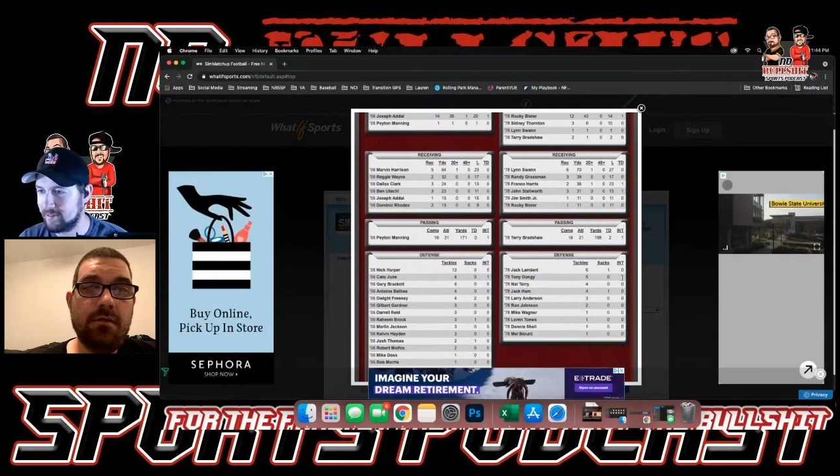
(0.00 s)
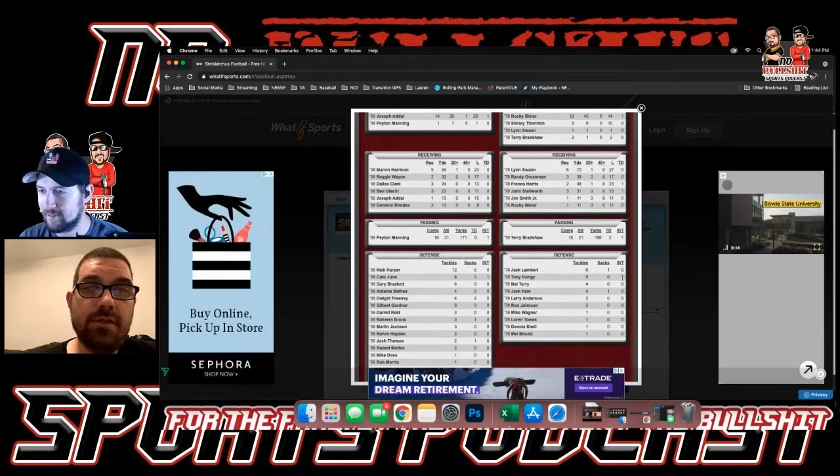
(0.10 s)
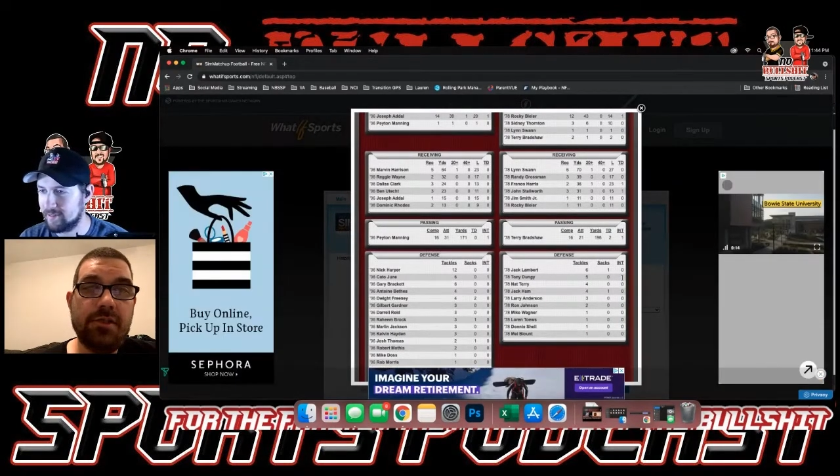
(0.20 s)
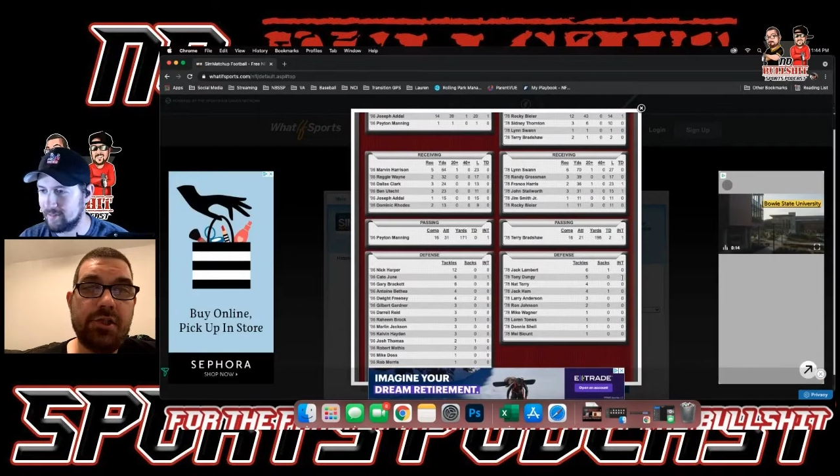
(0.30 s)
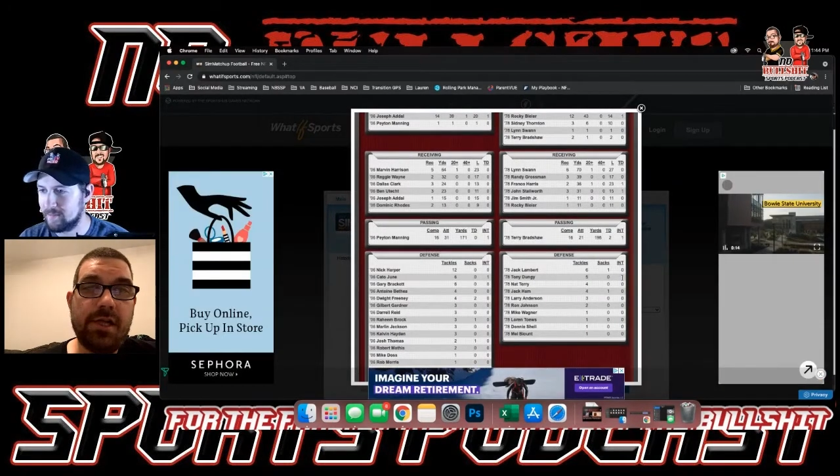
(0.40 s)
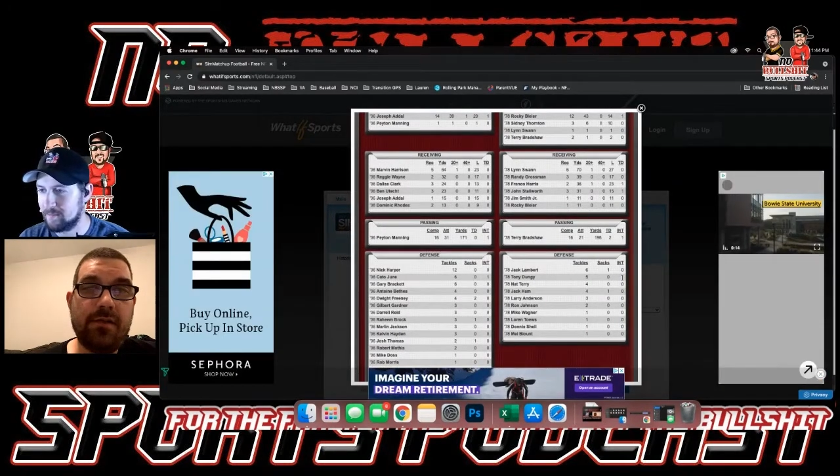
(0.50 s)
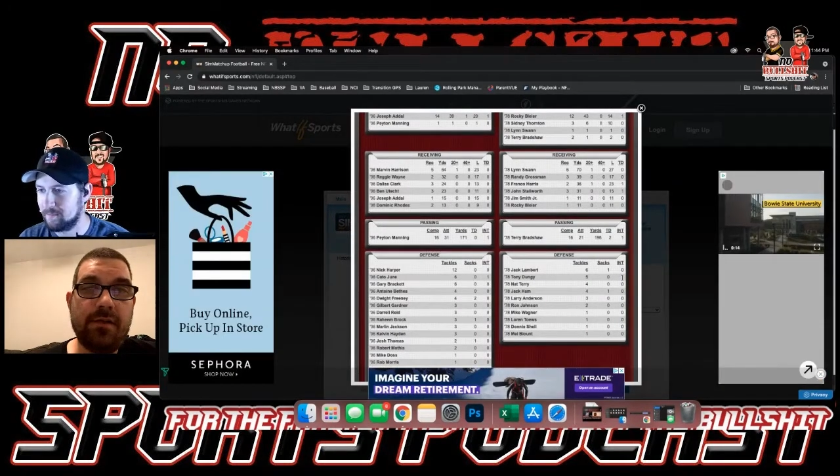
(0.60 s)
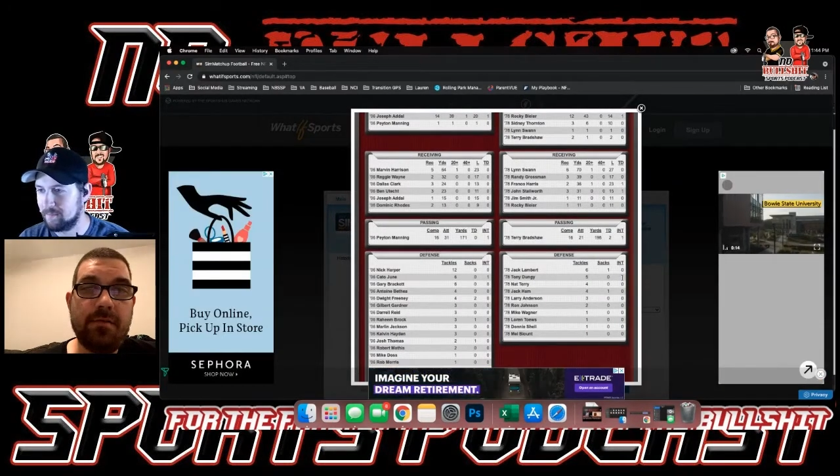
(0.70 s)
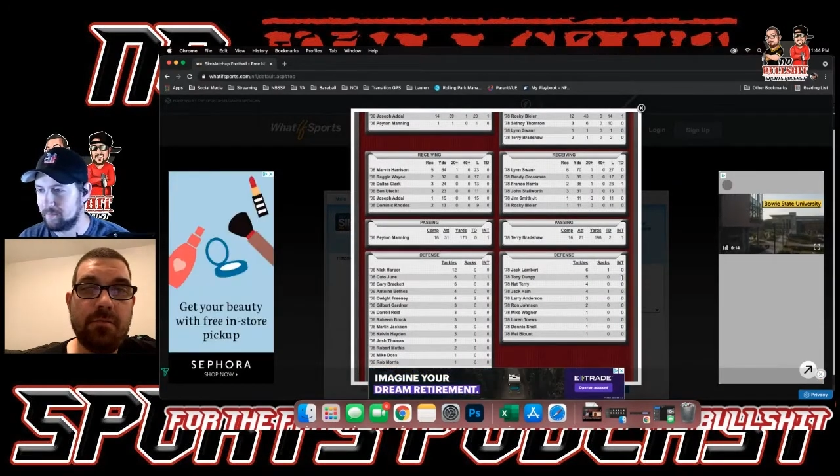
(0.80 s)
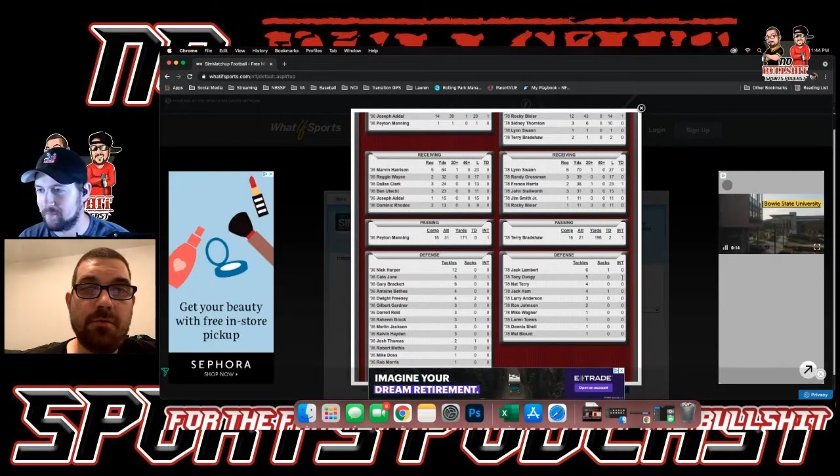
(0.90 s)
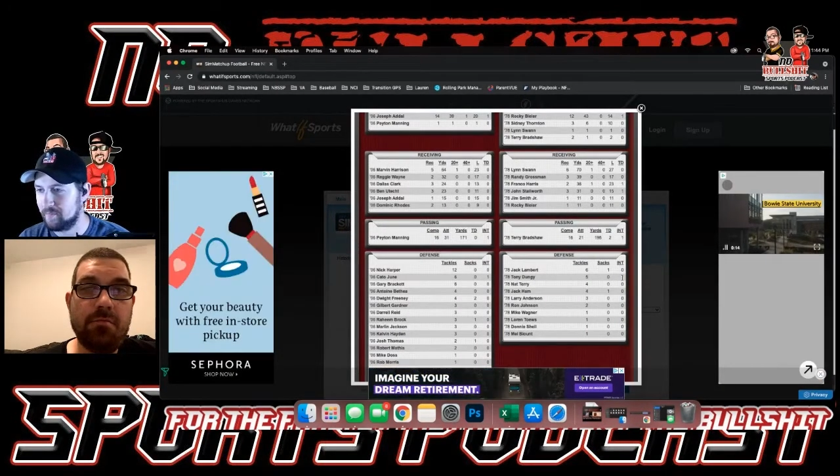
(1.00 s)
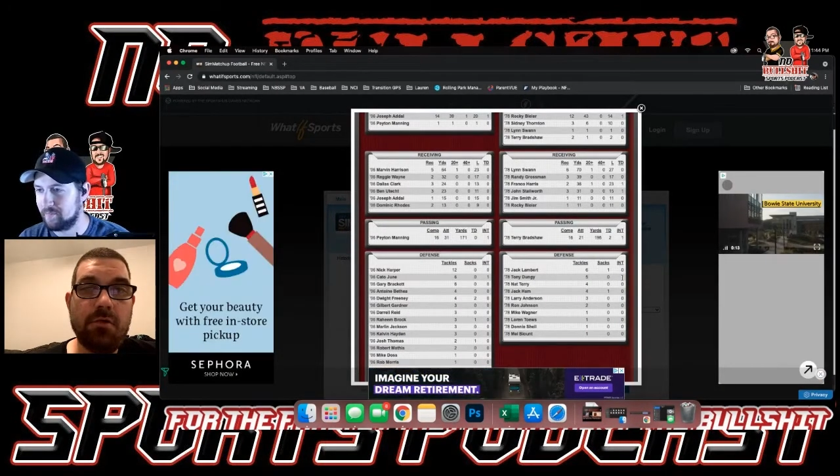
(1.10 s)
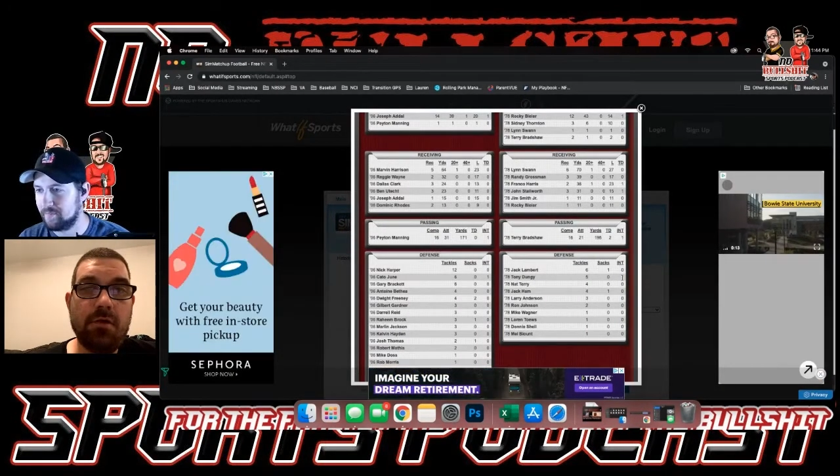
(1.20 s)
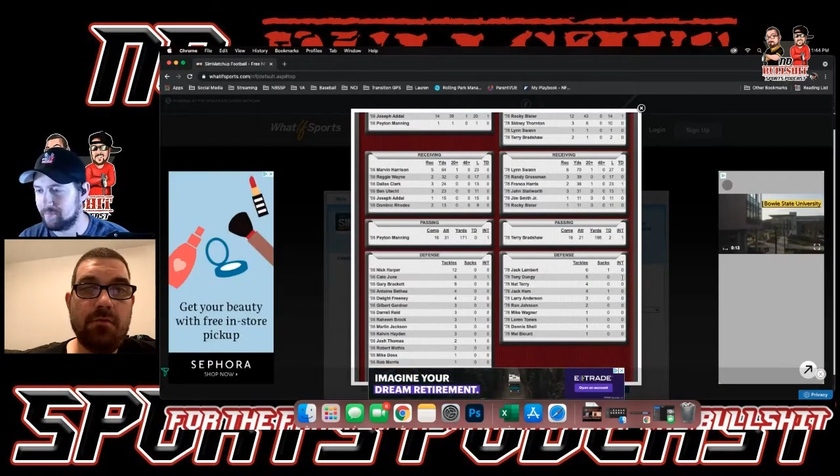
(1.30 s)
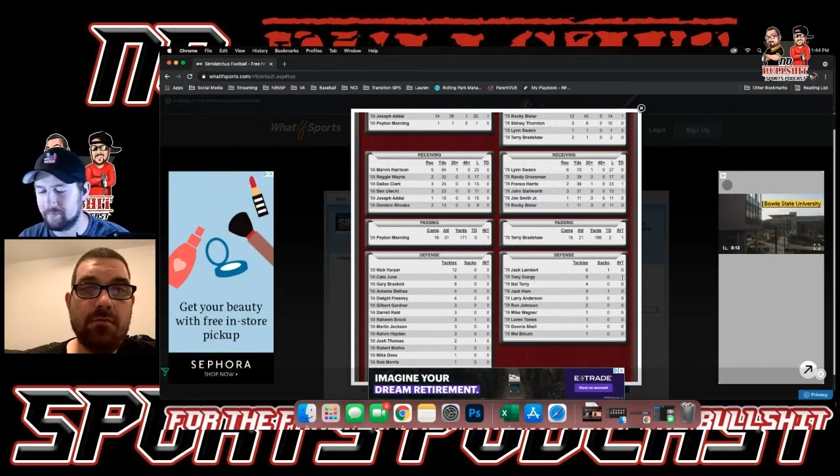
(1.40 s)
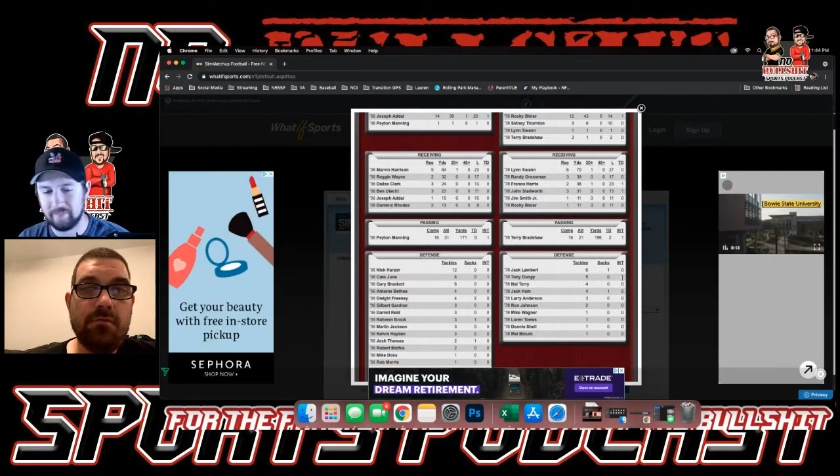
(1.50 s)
Look at Jack Lambert, bro.